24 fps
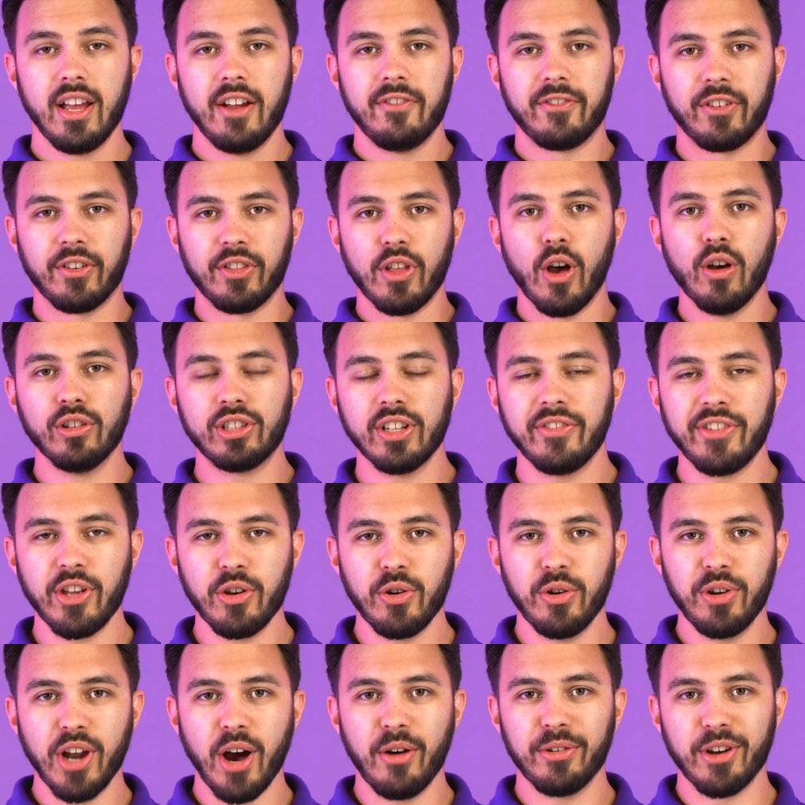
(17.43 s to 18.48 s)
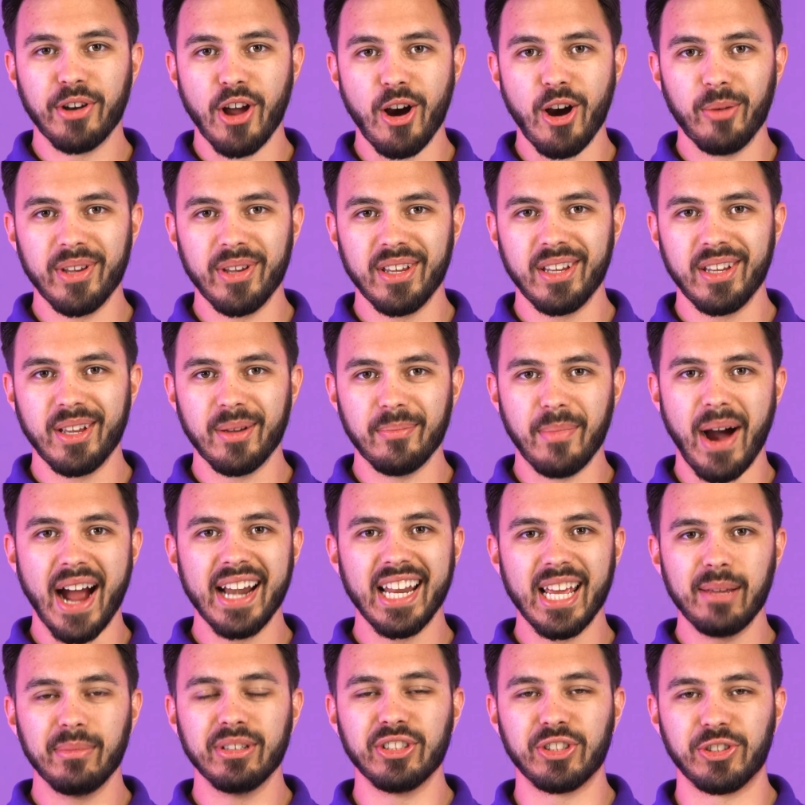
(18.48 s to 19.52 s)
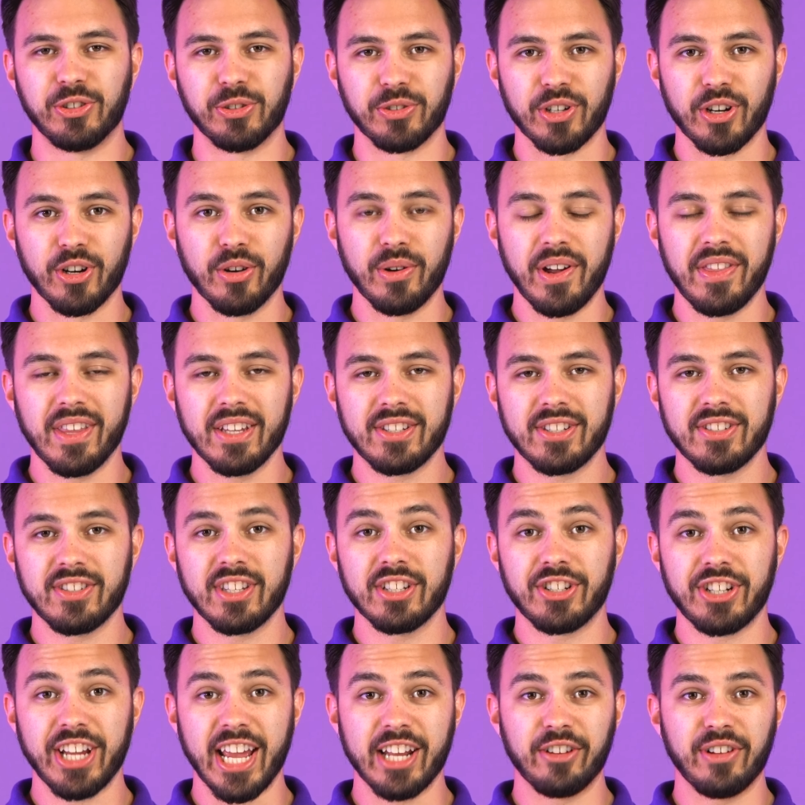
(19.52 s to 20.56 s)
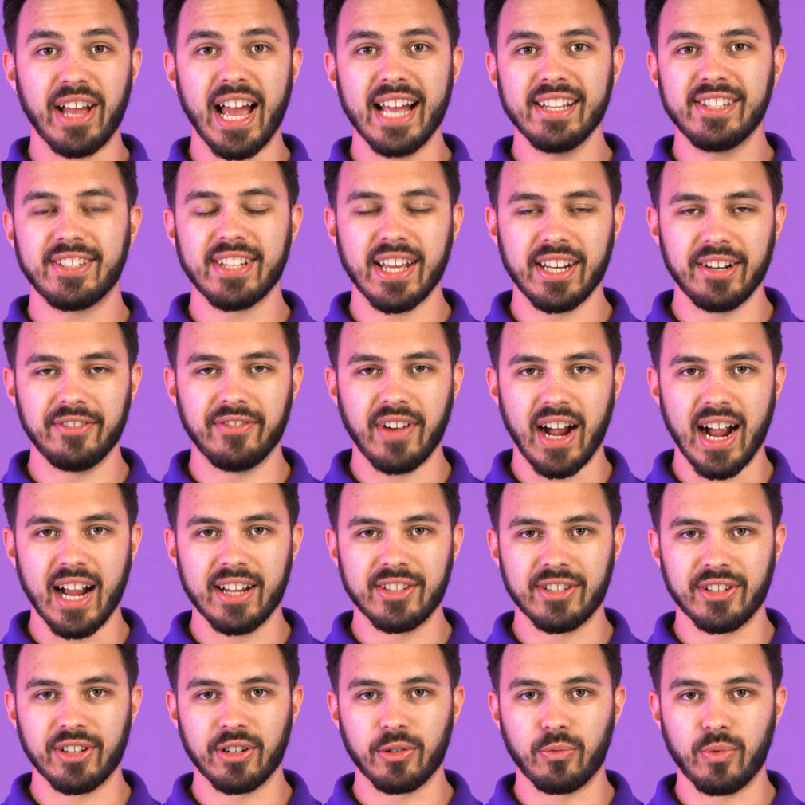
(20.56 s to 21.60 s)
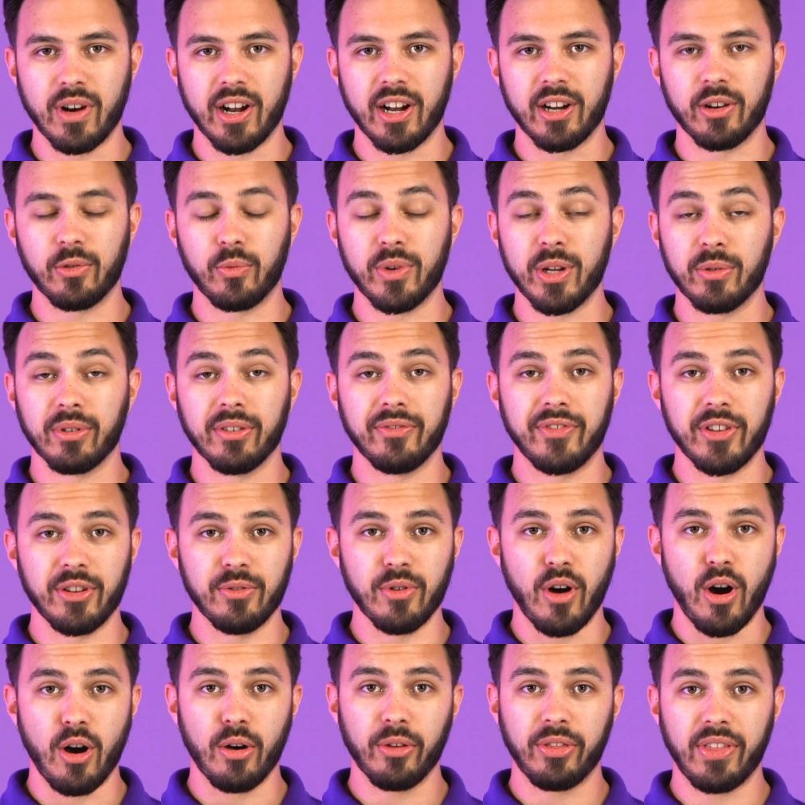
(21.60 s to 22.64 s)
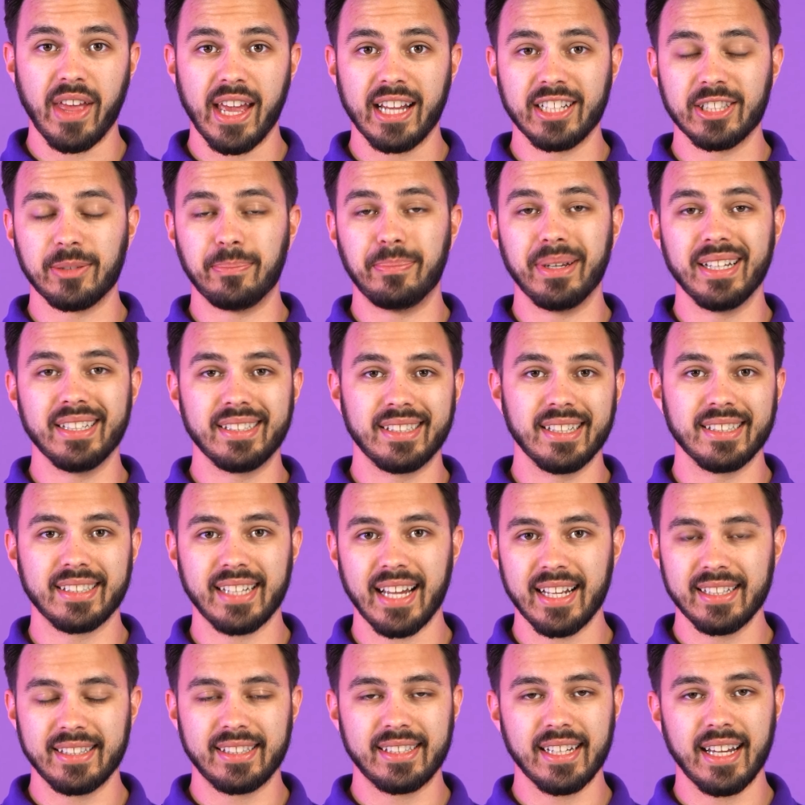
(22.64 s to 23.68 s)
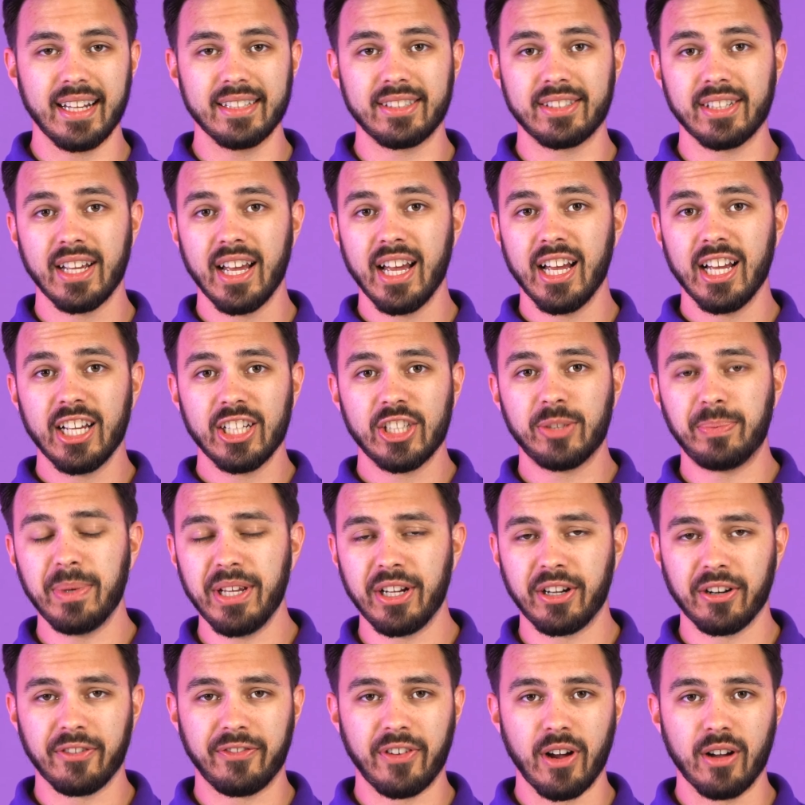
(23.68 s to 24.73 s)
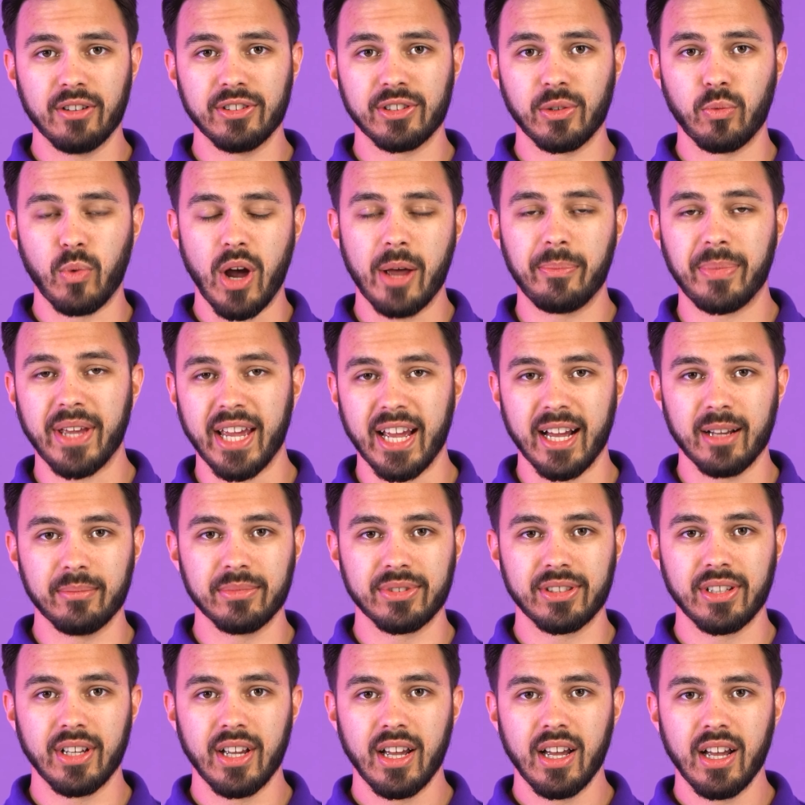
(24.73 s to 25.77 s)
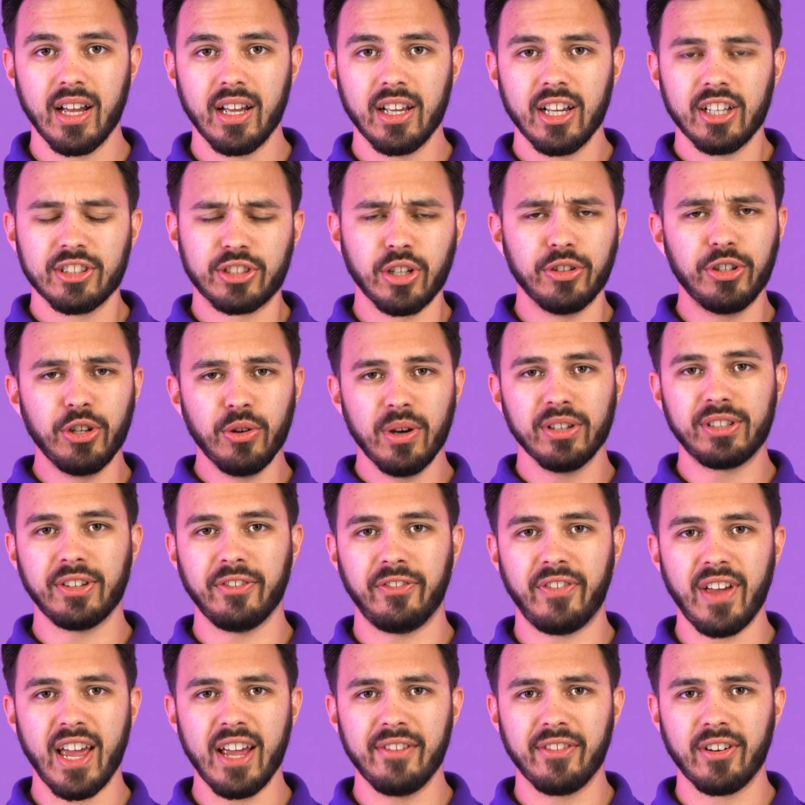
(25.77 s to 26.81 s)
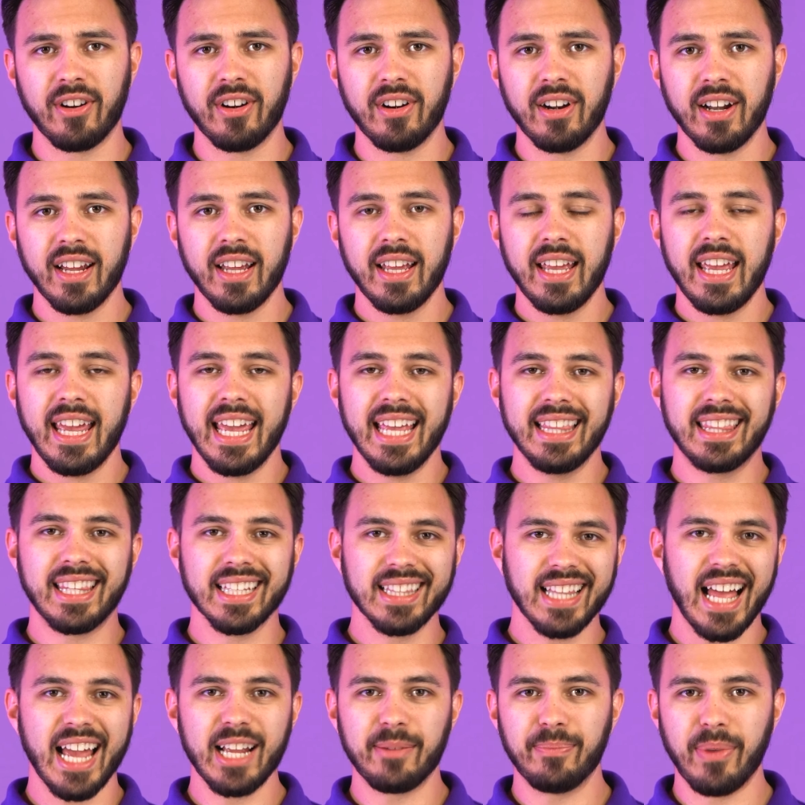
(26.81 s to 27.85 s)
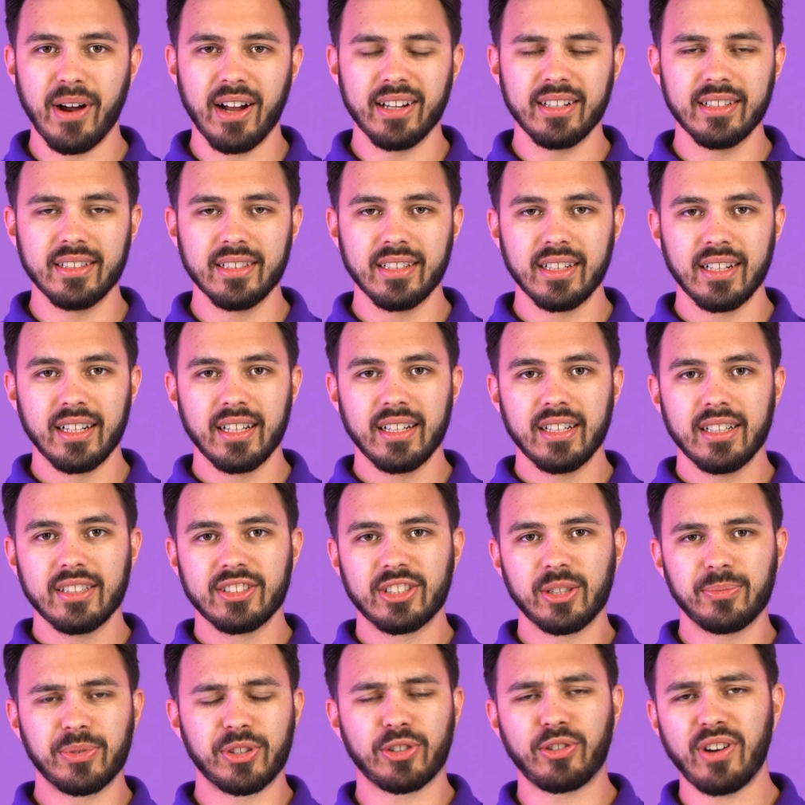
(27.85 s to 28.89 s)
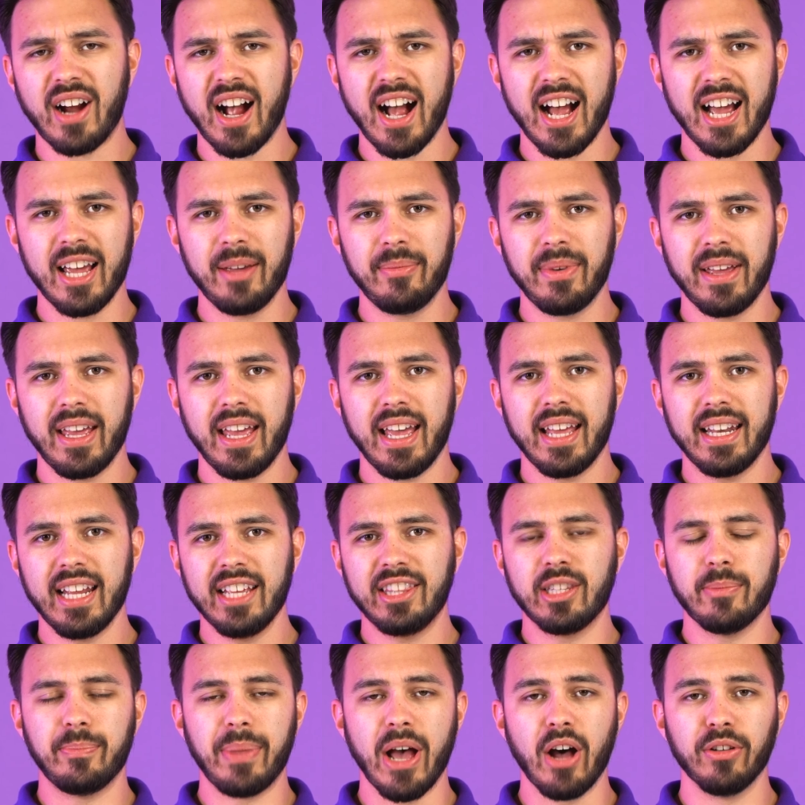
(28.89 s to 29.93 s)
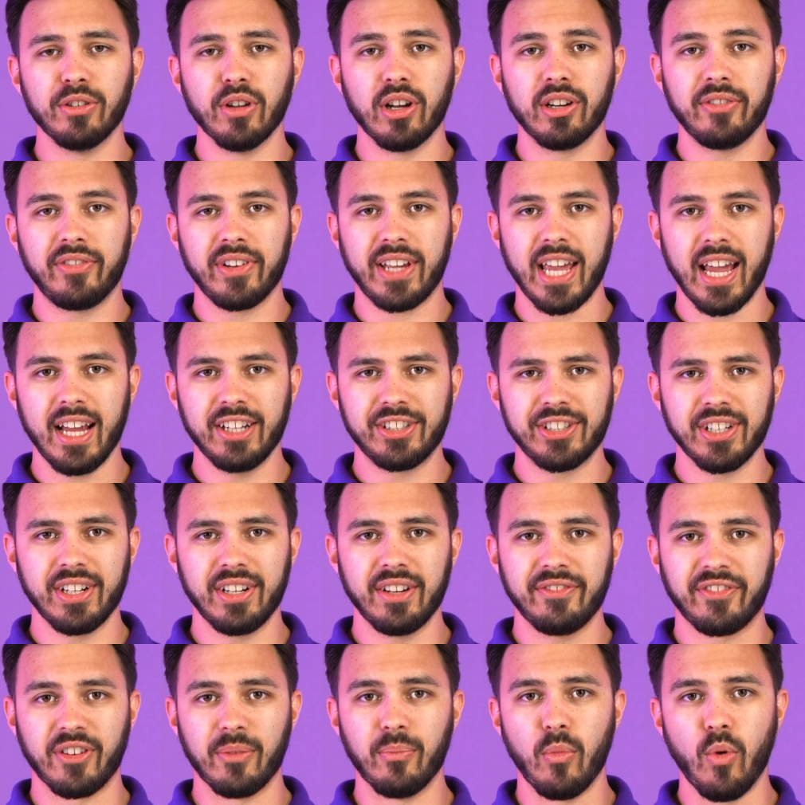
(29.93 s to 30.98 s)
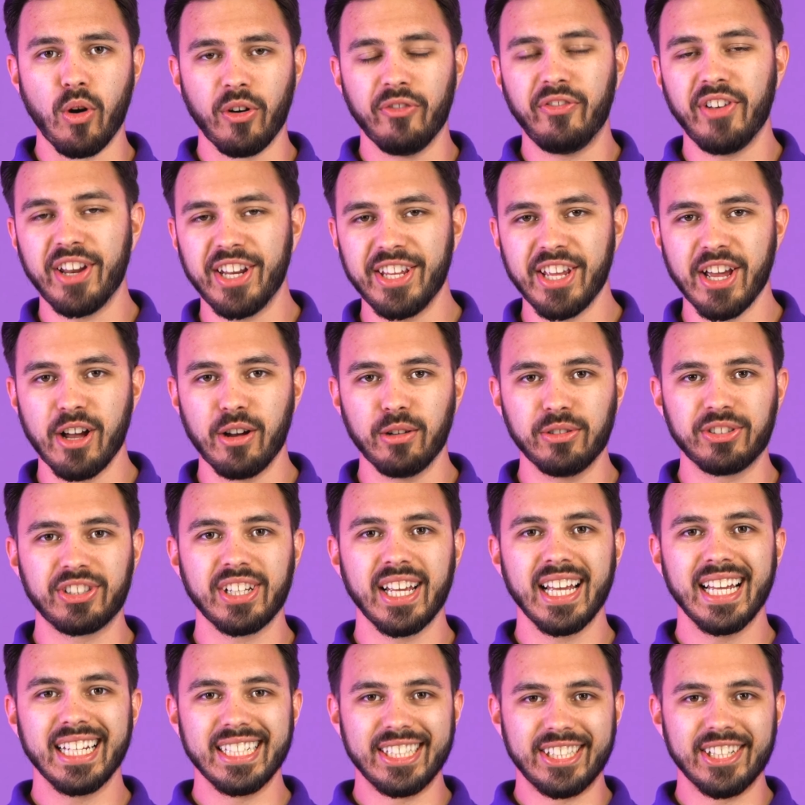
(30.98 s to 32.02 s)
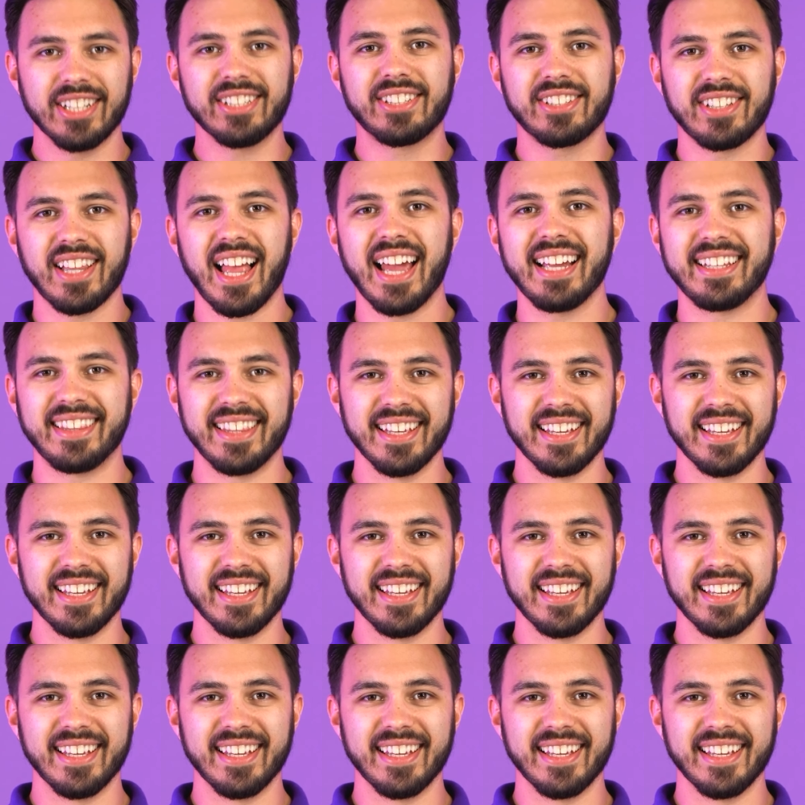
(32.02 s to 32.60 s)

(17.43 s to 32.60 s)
For those of you who don't know me, my name is Drew and this is the channel Headset Advisor where we review all things business headsets, speakerphones, and webcams. So do us a favor, hit the like button, subscribe, and hit the bell notification for more videos just like